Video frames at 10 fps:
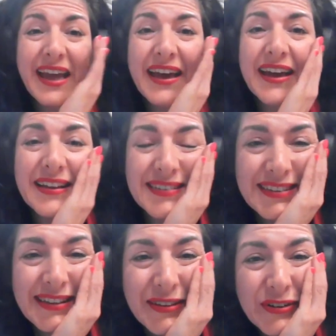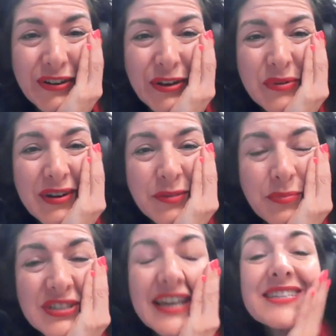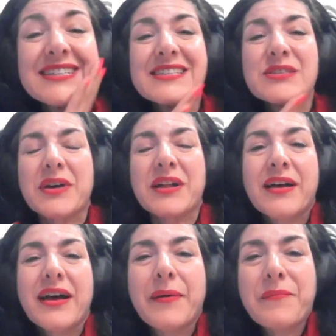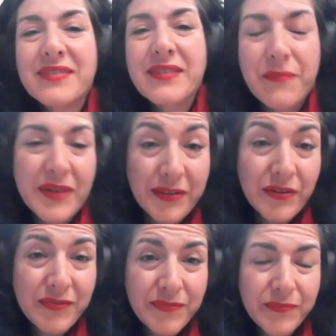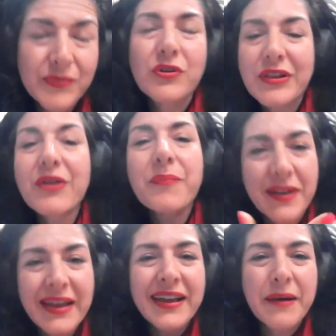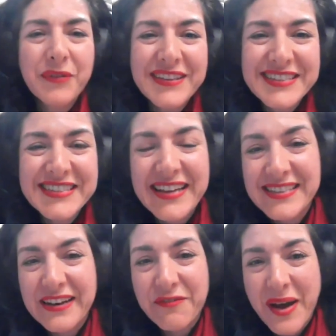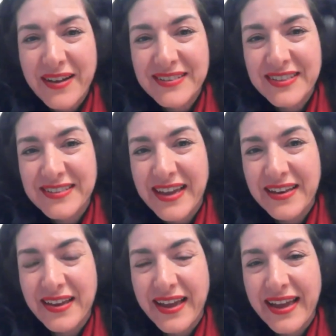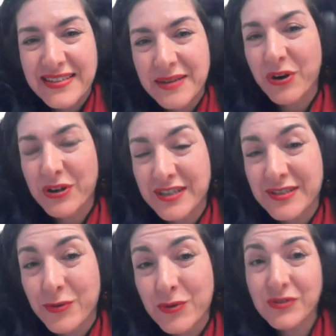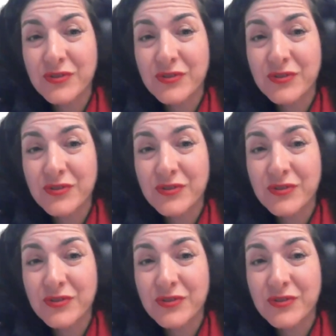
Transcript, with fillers: has, uh, you know, human rights protections as well. Um, some, a lot of not a lot, but a couple of the states that have passed this anti-protest laws